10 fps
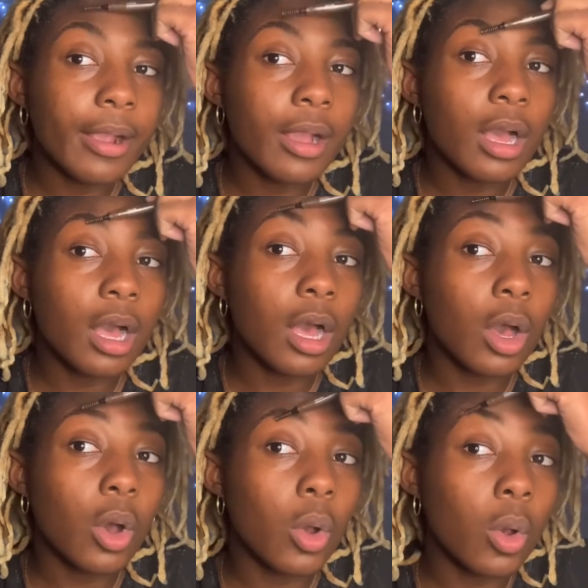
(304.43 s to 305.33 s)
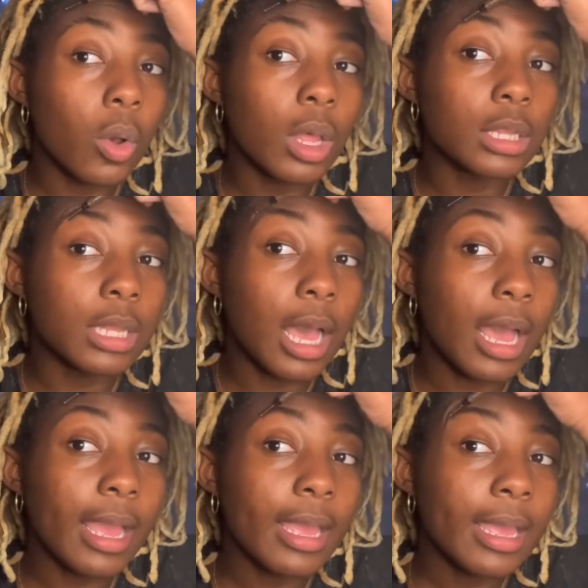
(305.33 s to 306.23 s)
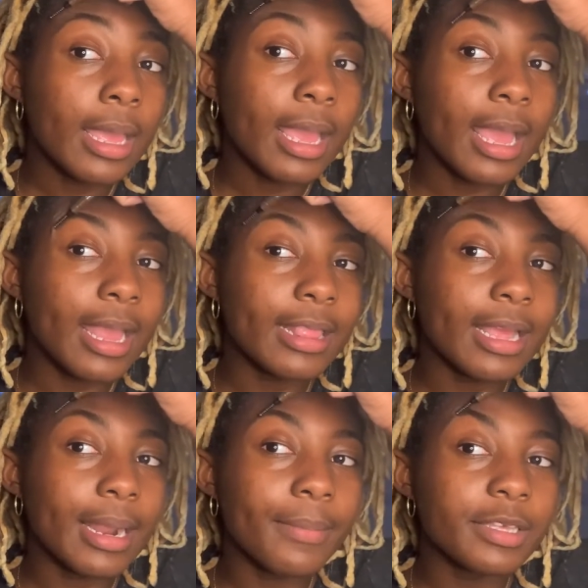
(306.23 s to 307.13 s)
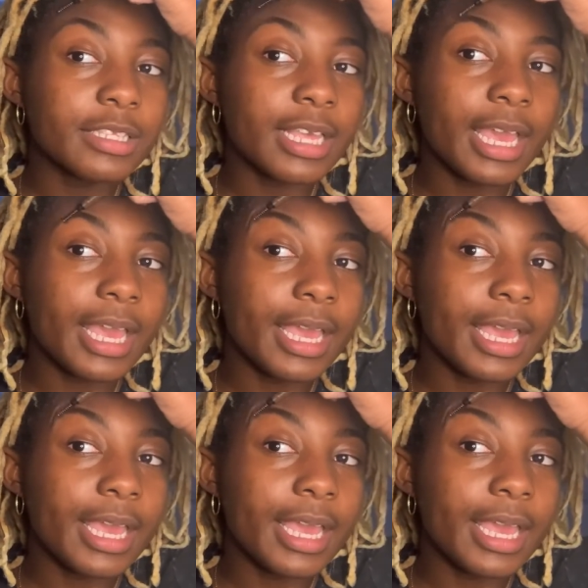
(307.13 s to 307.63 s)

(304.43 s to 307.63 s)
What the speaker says: a whole lot. And then I'm gonna say